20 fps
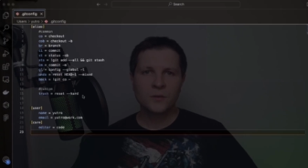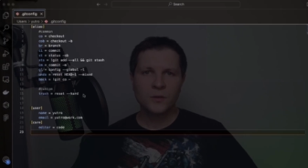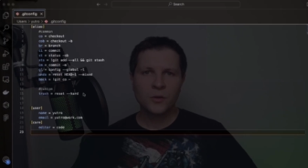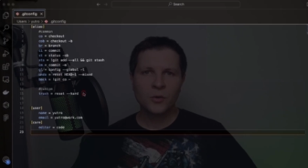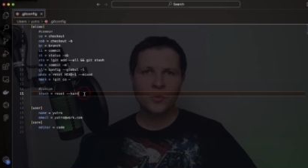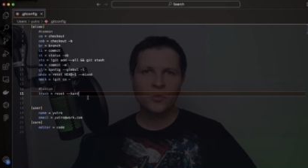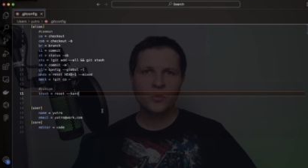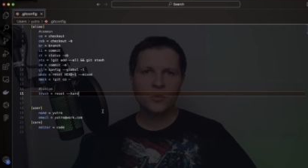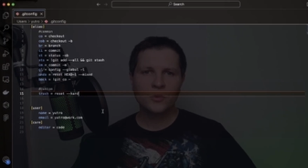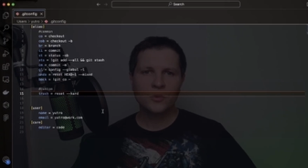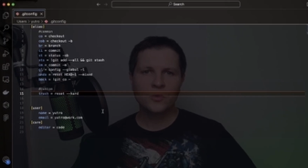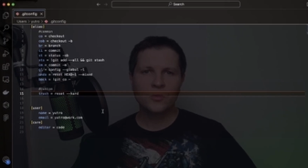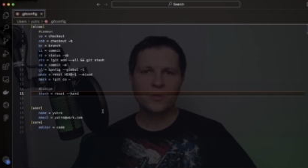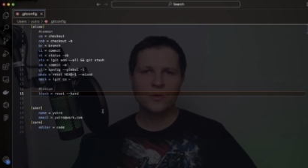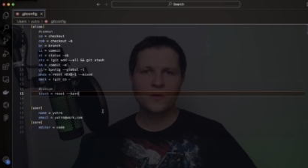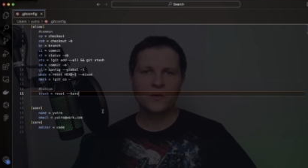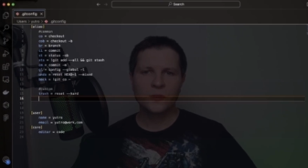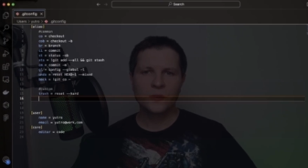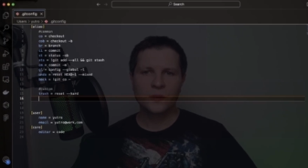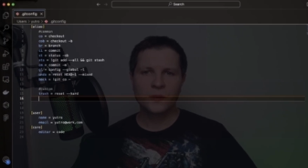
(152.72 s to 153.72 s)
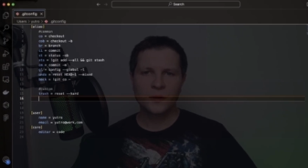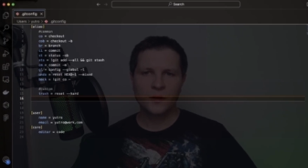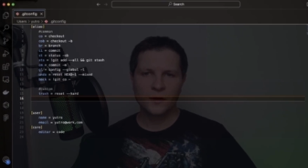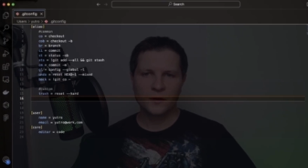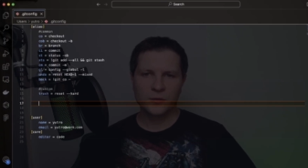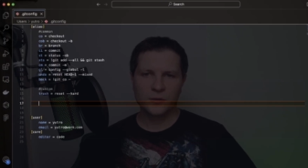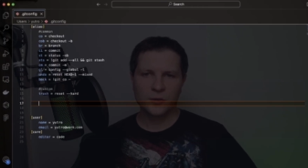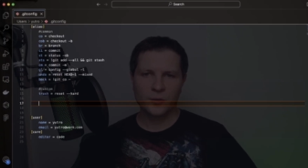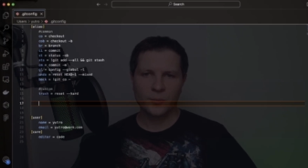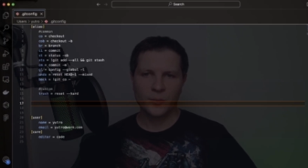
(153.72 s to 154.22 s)
the hood, you will see the
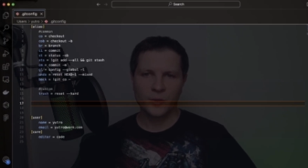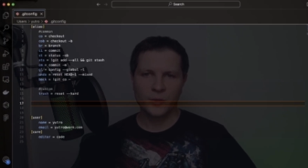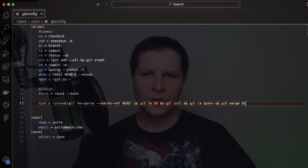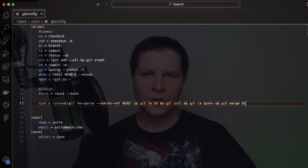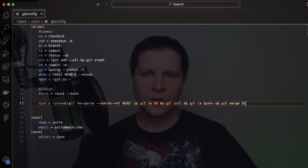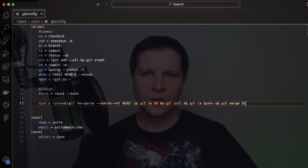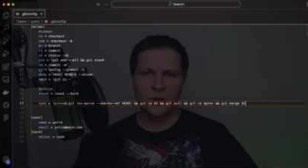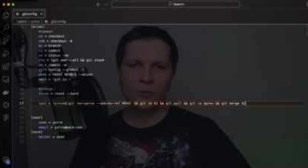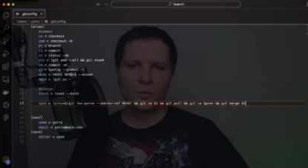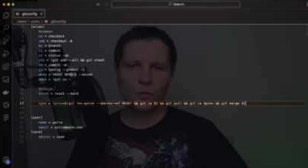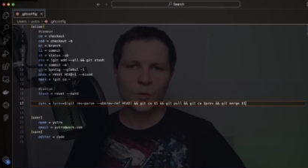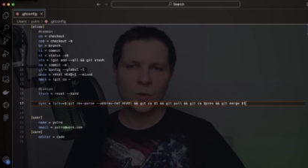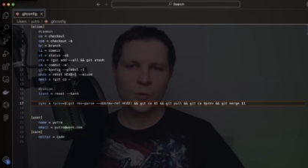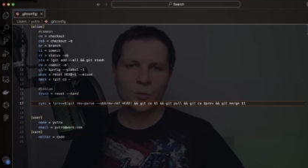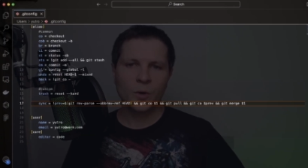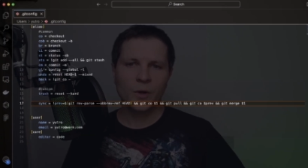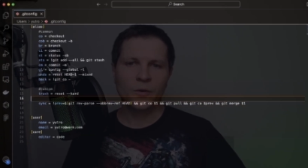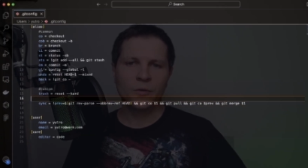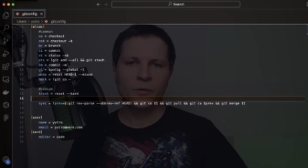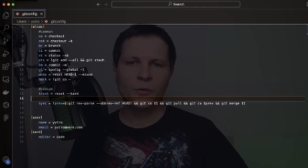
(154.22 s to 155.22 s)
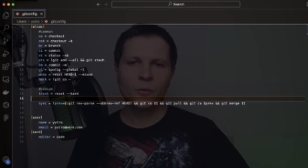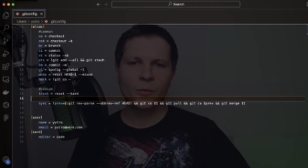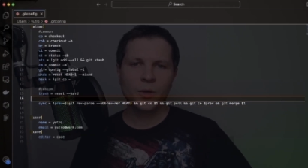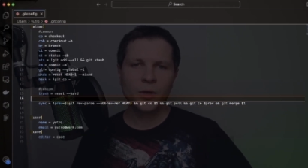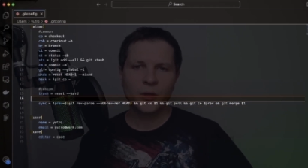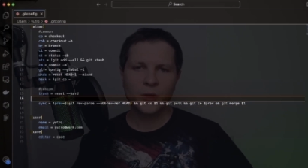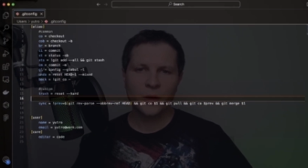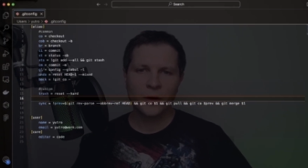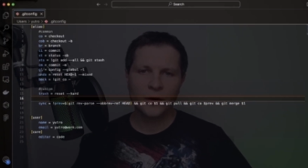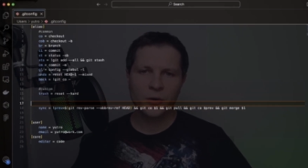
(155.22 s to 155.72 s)
next command. What we are doing
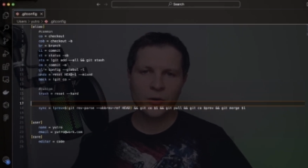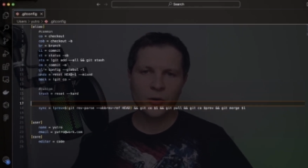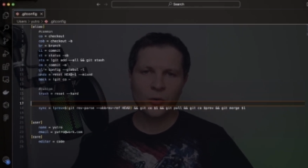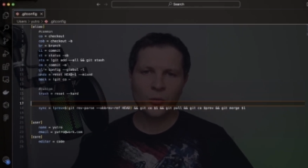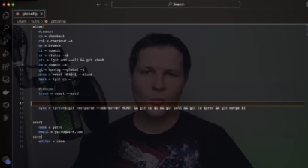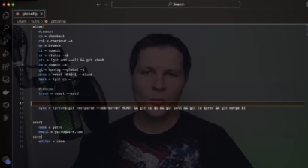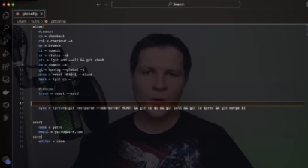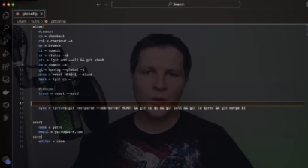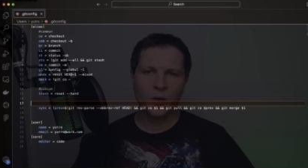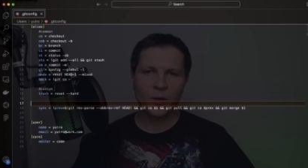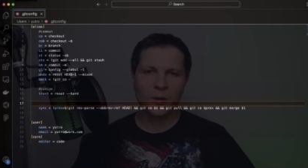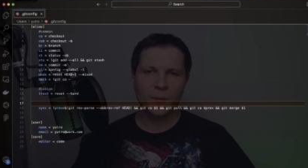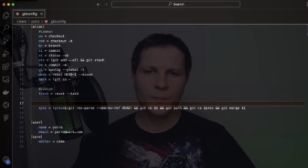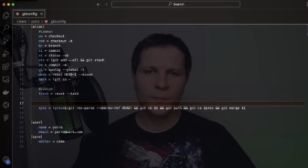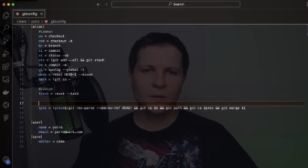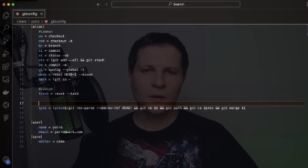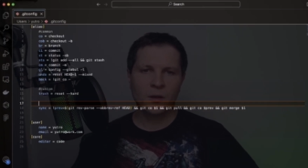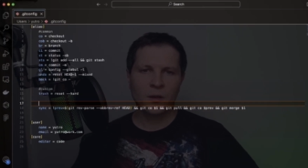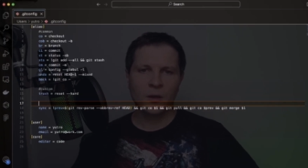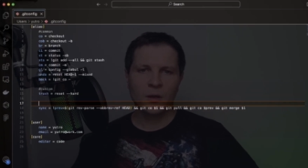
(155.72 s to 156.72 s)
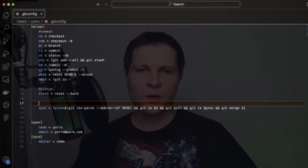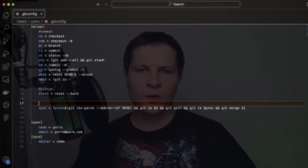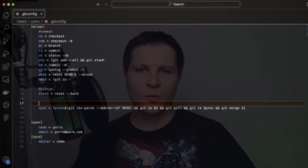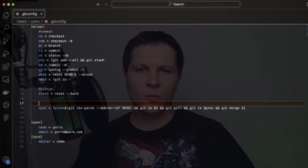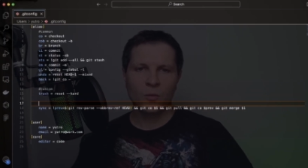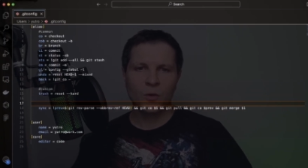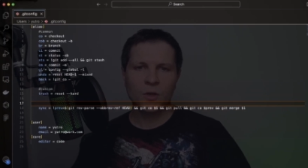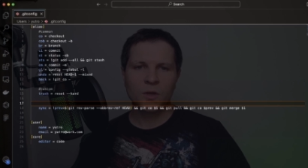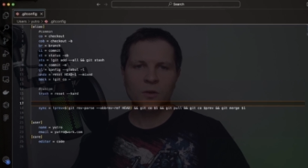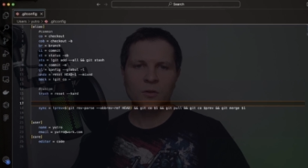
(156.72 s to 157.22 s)
here, we say
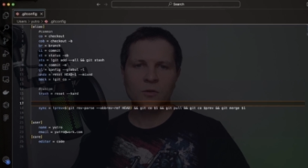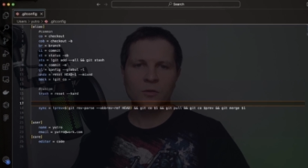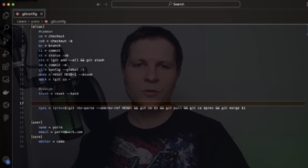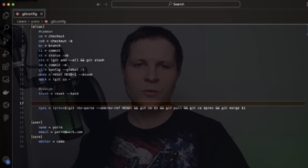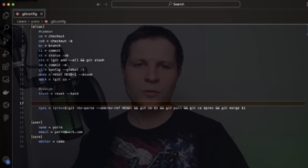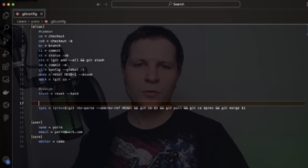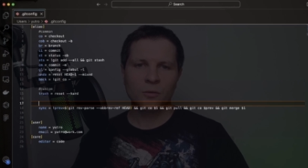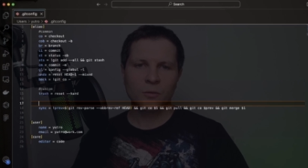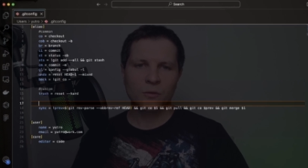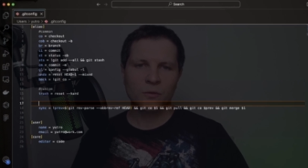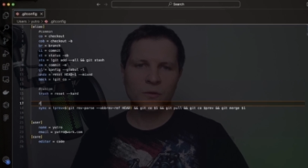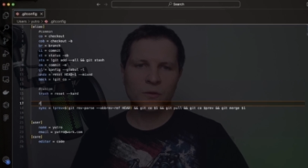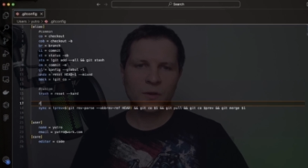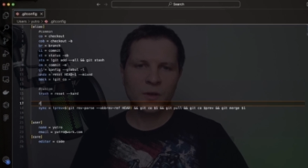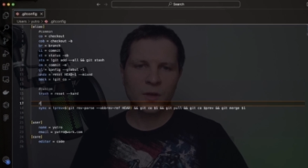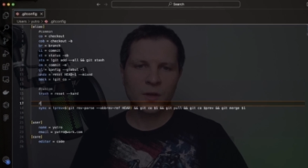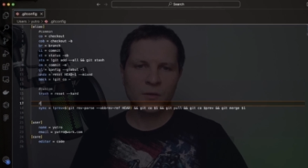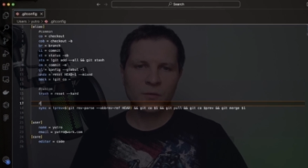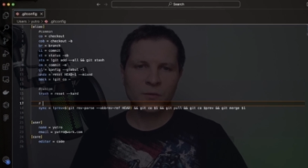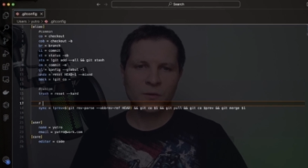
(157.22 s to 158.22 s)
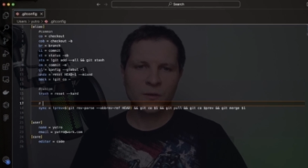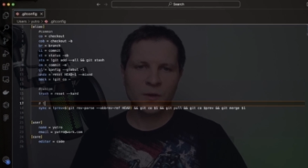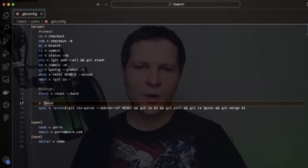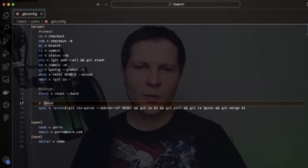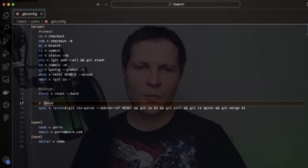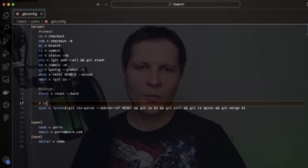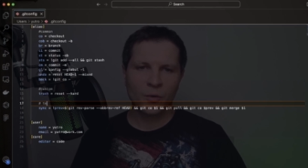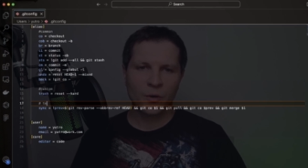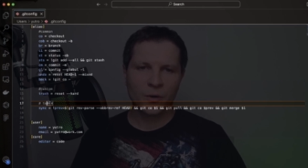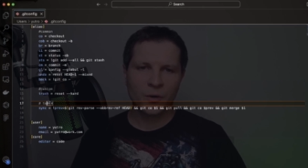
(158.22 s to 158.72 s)
we need to save
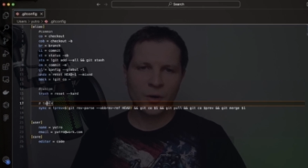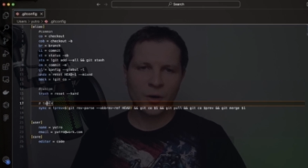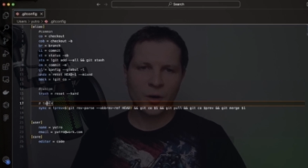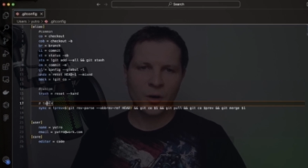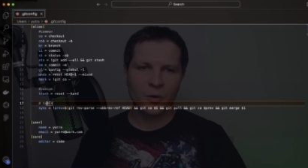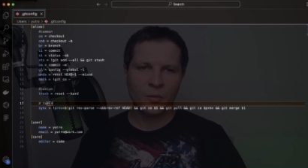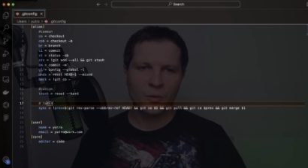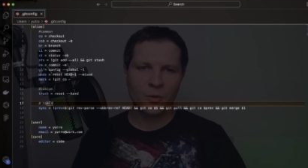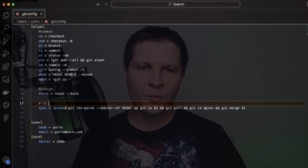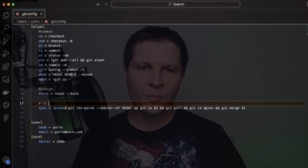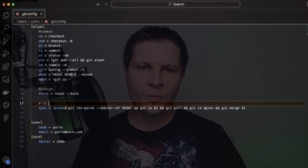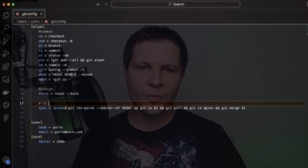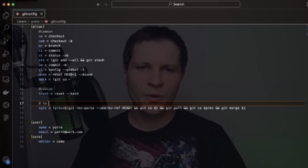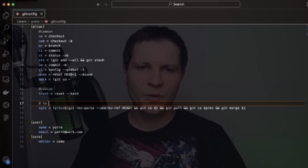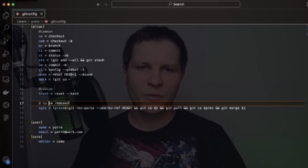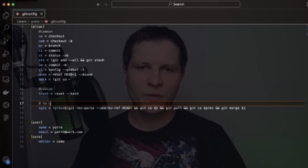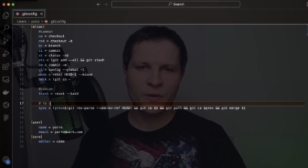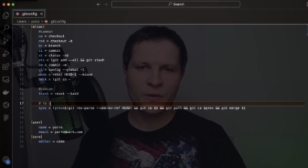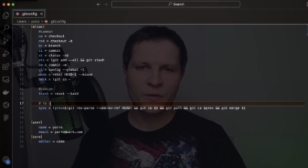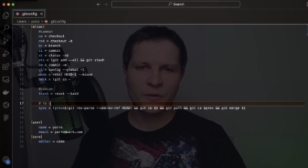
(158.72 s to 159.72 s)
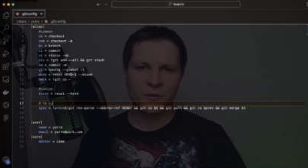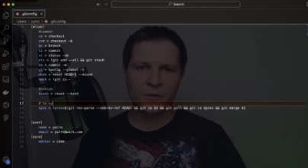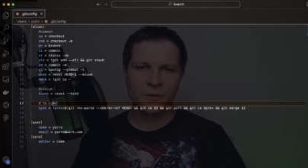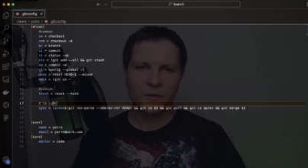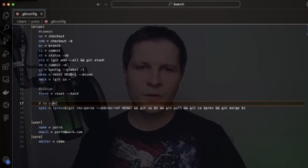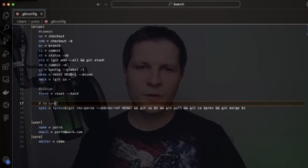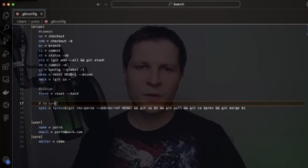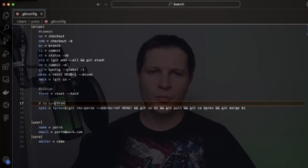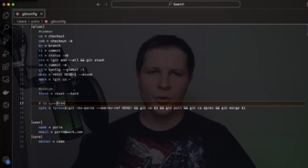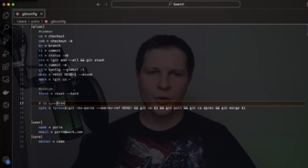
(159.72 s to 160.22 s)
somewhere our previous
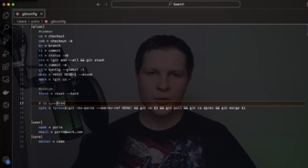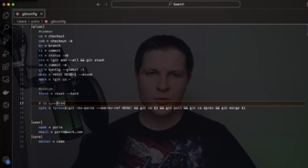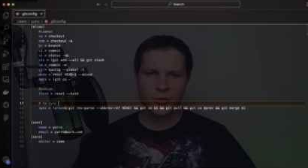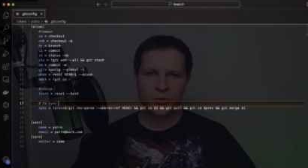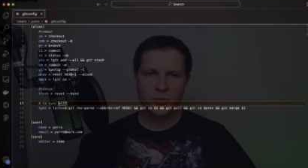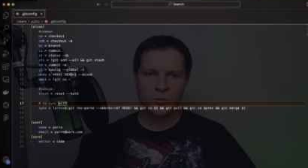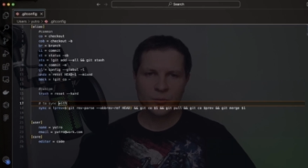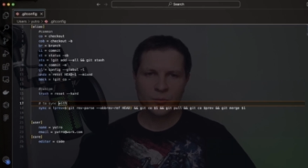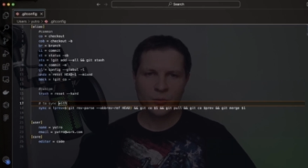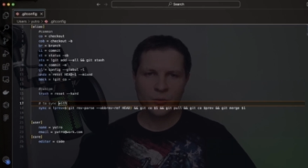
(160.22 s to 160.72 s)
branch,